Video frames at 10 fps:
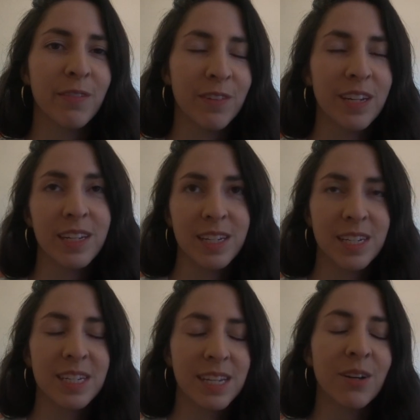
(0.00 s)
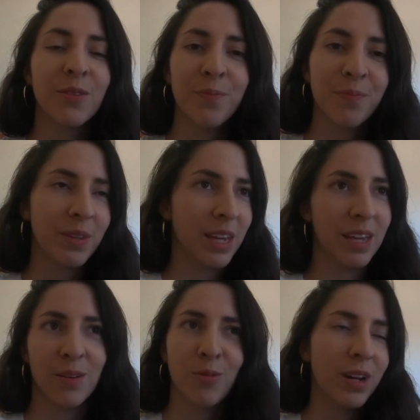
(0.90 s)
if it doesn't sell
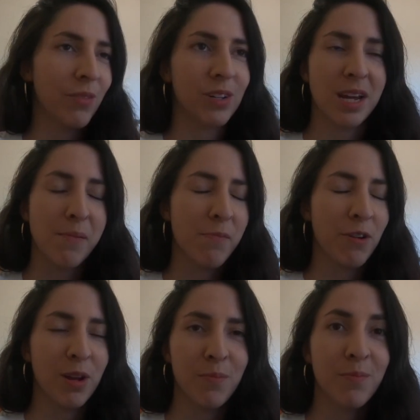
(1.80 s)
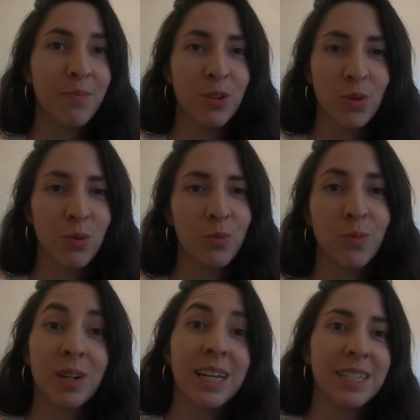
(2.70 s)
in whatever time frame you
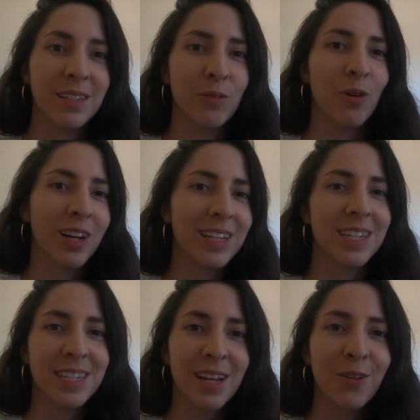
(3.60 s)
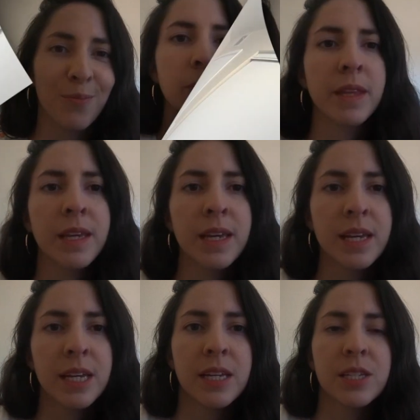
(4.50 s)
would ideally want it to sell.
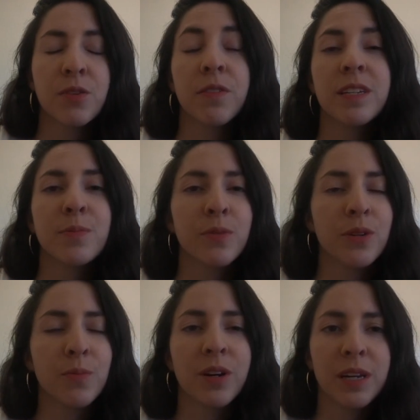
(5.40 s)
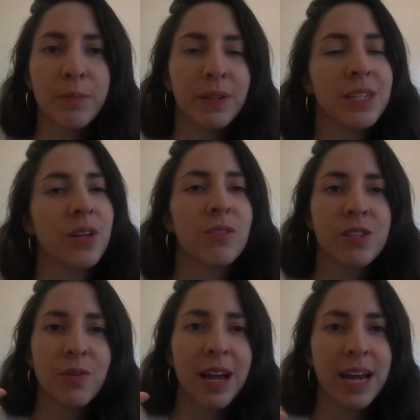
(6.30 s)
So Facebook Marketplace
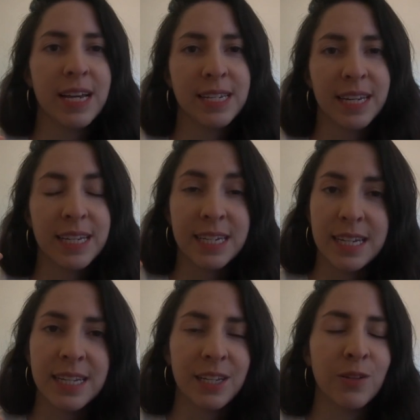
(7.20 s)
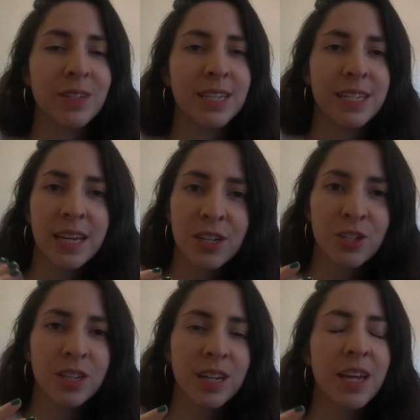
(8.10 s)
also has like a details
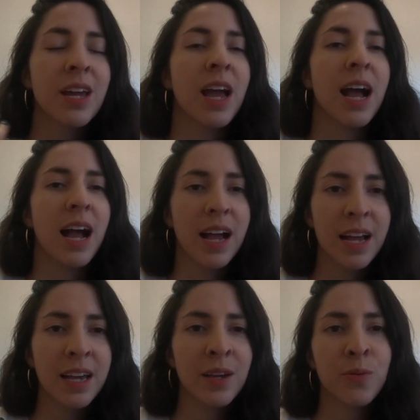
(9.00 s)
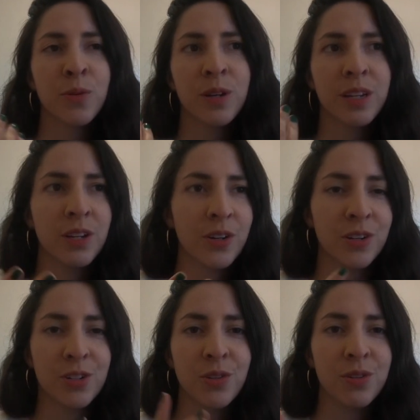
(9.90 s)
section. I would
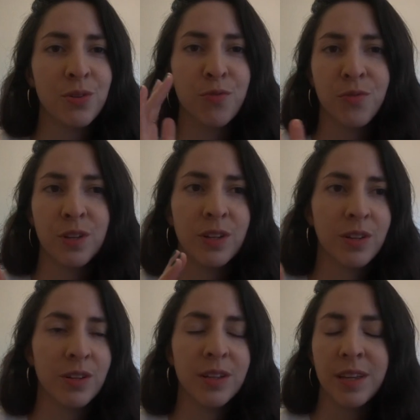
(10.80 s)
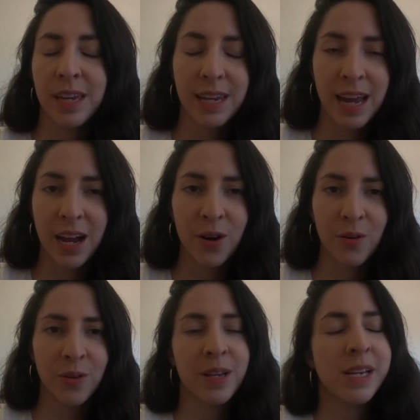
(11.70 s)
encourage you to fill it
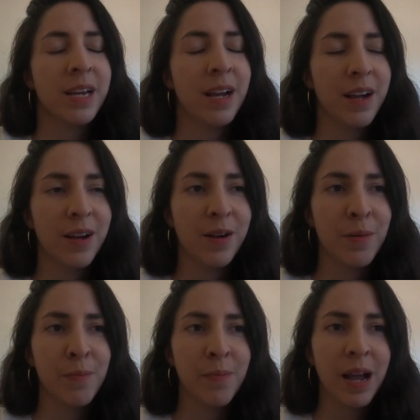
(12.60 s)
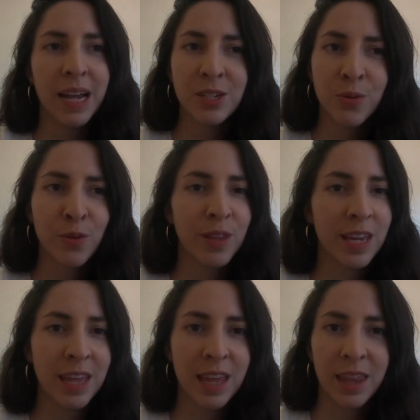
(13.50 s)
out. I don't
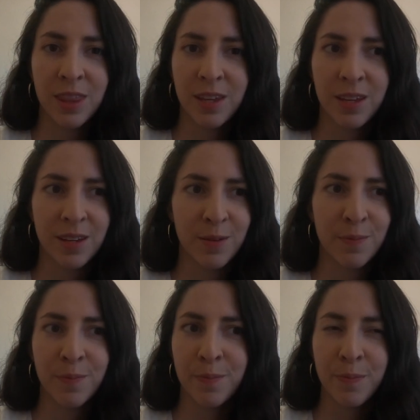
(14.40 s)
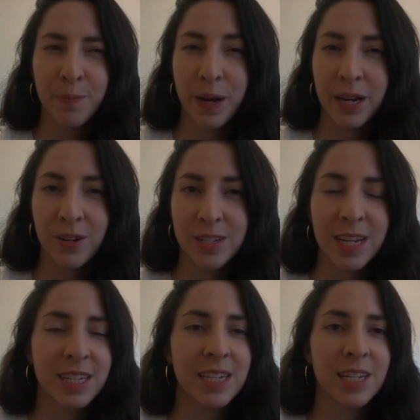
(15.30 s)
think that the buyers
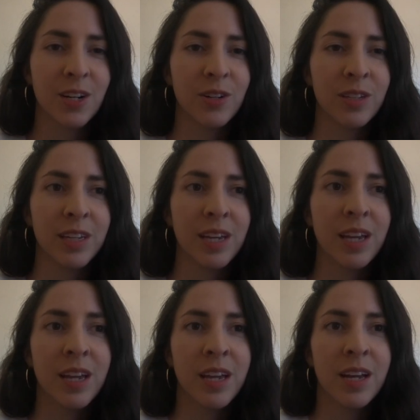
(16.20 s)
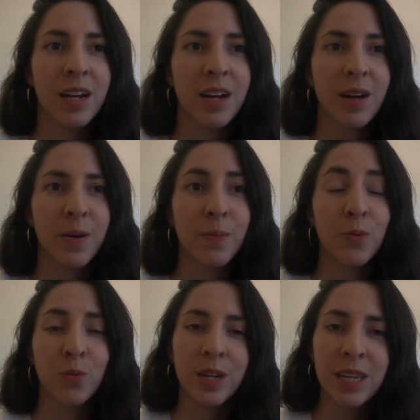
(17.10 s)
necessarily
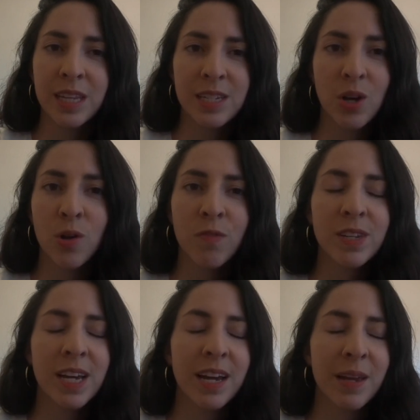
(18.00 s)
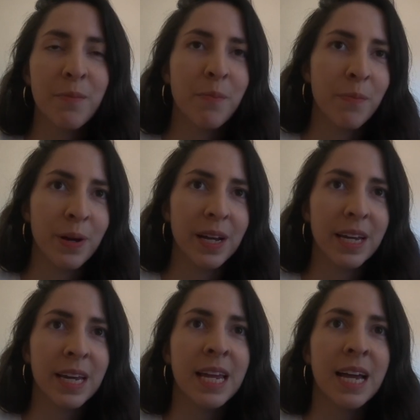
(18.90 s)
read this all the time,
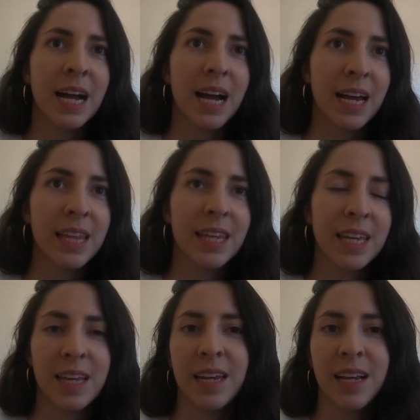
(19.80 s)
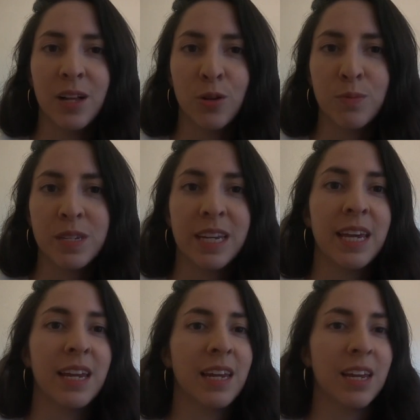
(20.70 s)
but I think that it helps in
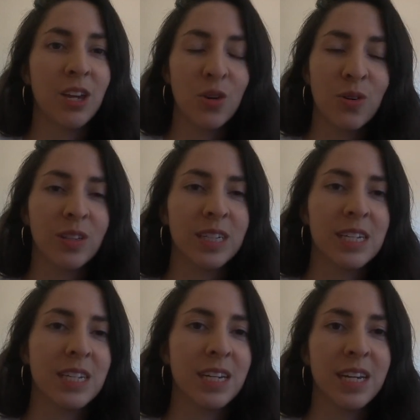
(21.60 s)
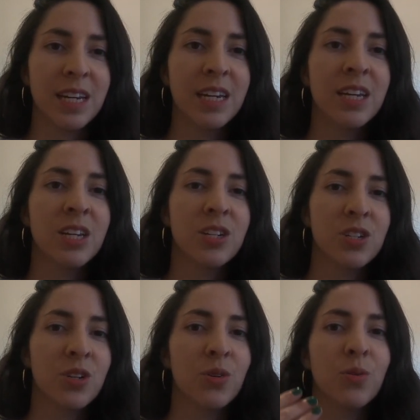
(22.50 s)
getting your listing
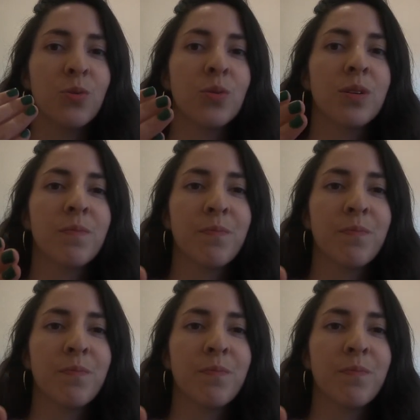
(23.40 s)
to